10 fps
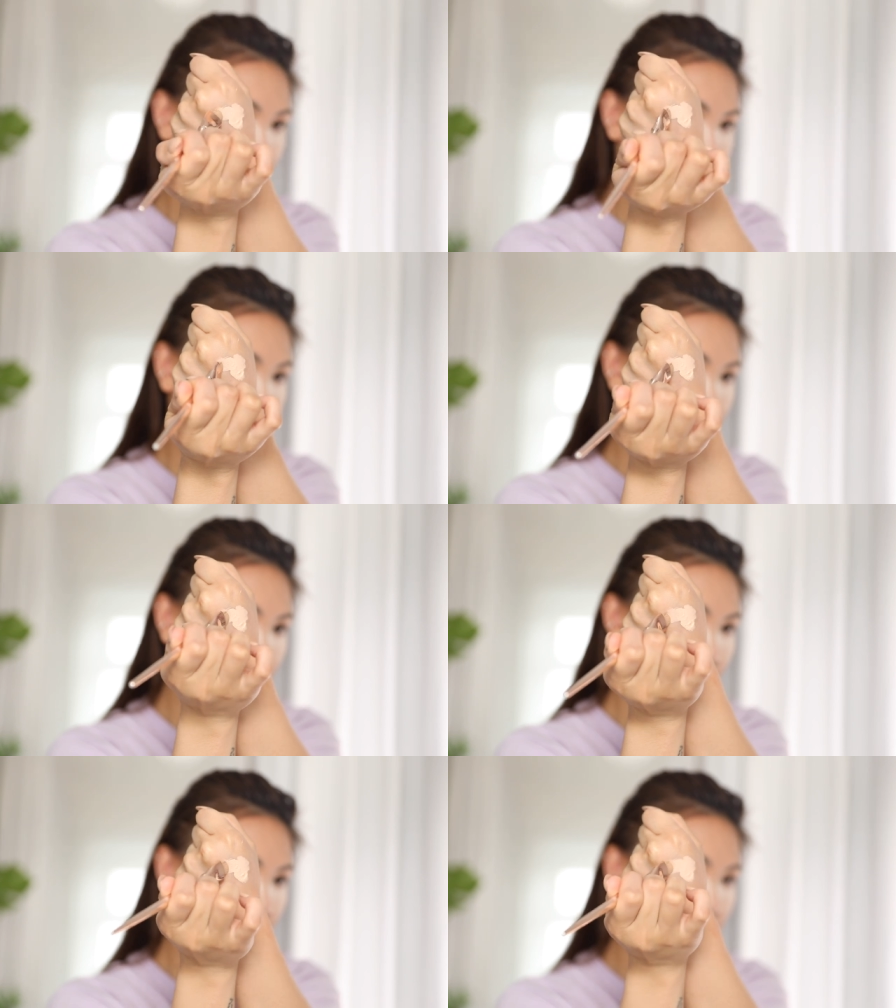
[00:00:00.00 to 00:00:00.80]
and get a
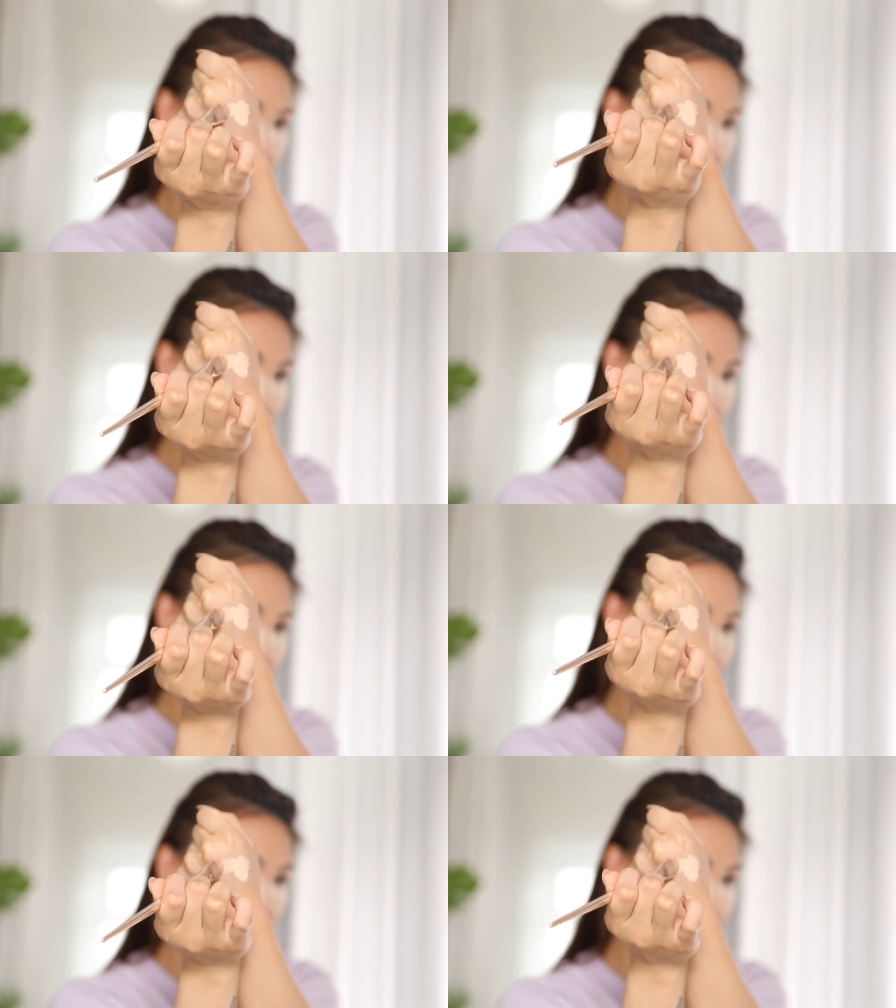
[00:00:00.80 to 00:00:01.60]
really flat
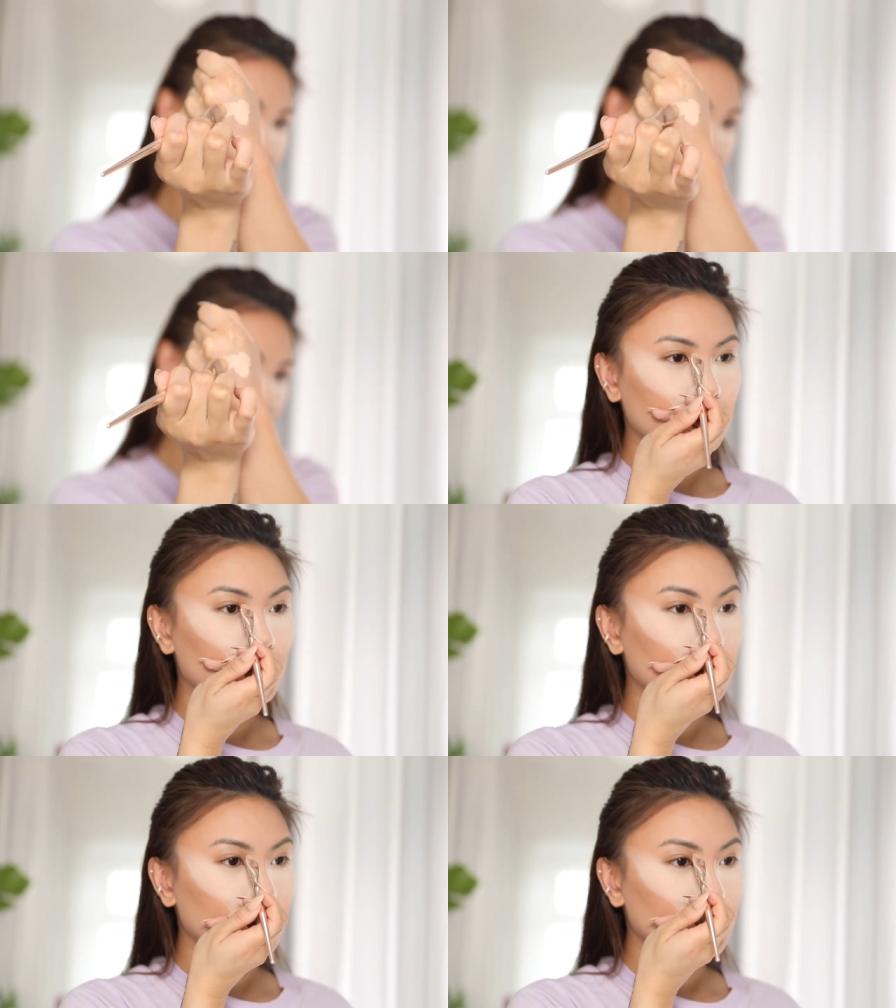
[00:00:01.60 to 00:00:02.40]
brush, and
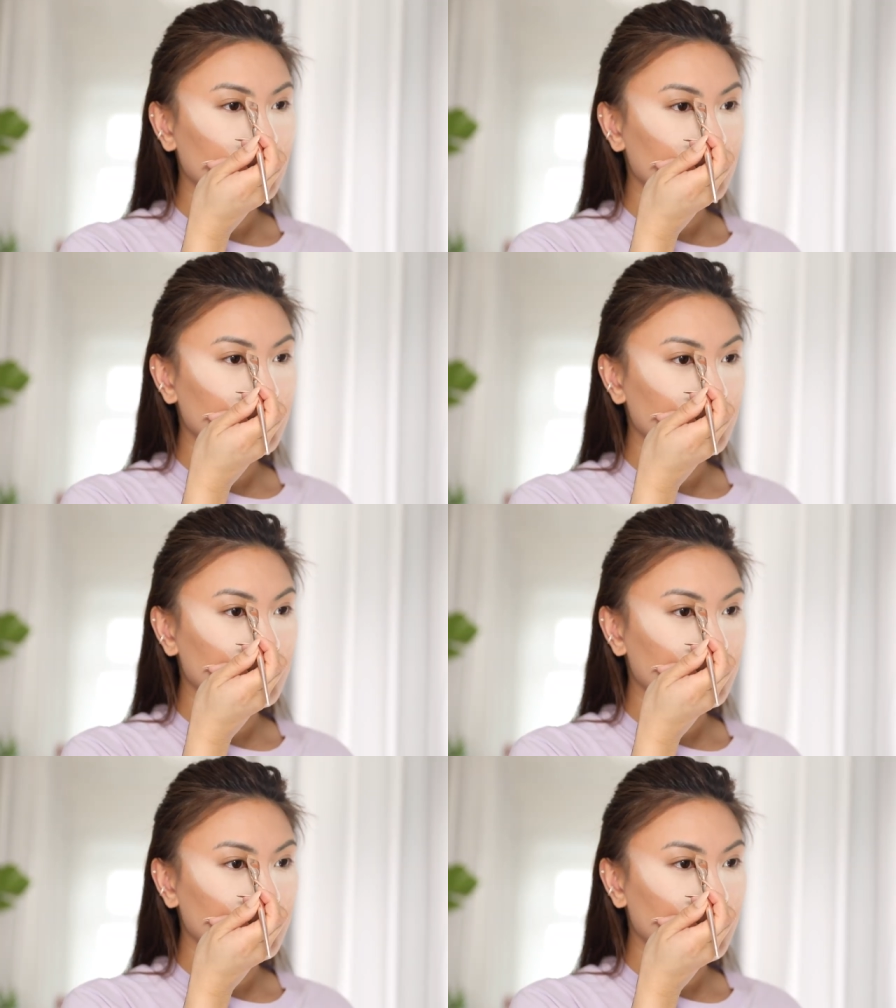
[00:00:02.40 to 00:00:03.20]
then I like to
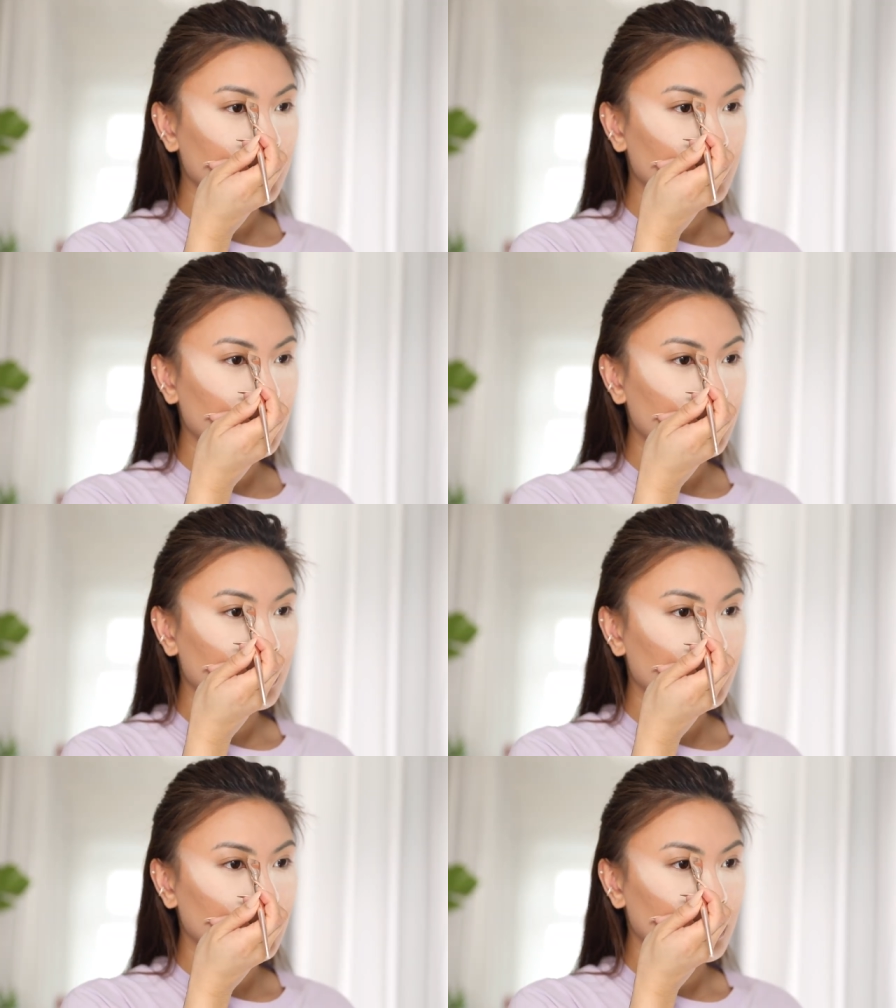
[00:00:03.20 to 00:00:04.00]
chisel the
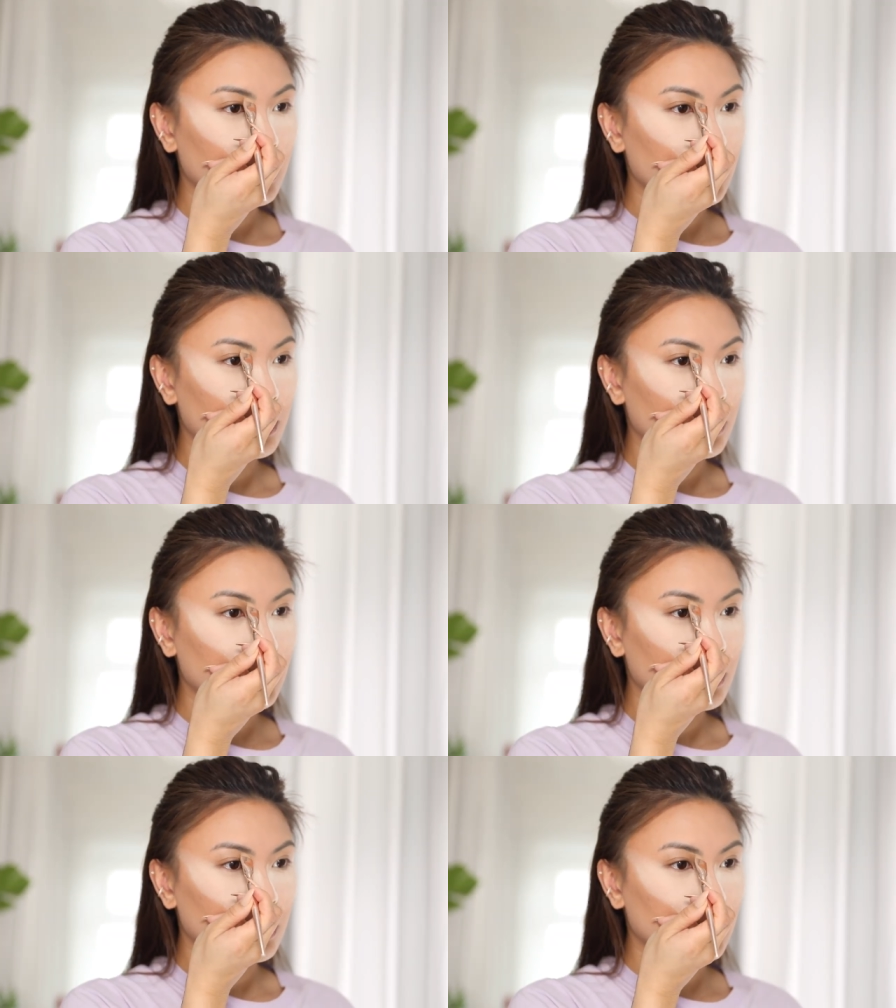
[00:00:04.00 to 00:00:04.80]
shape
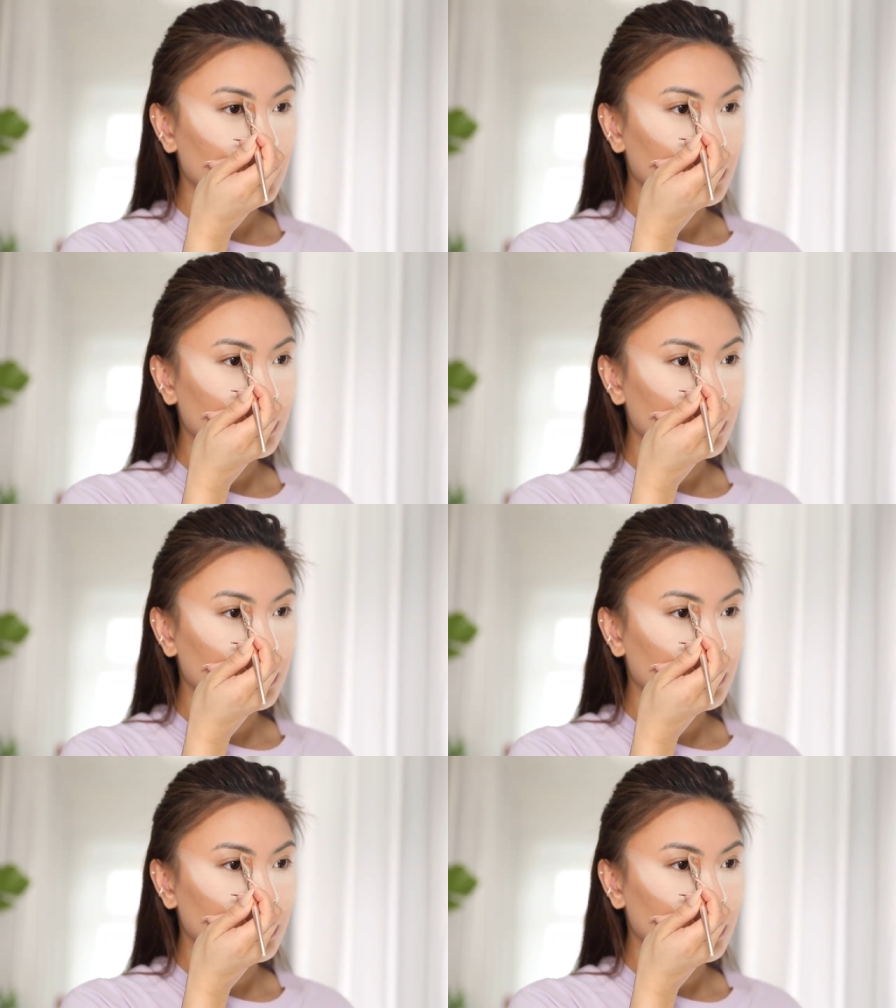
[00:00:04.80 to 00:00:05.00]
of my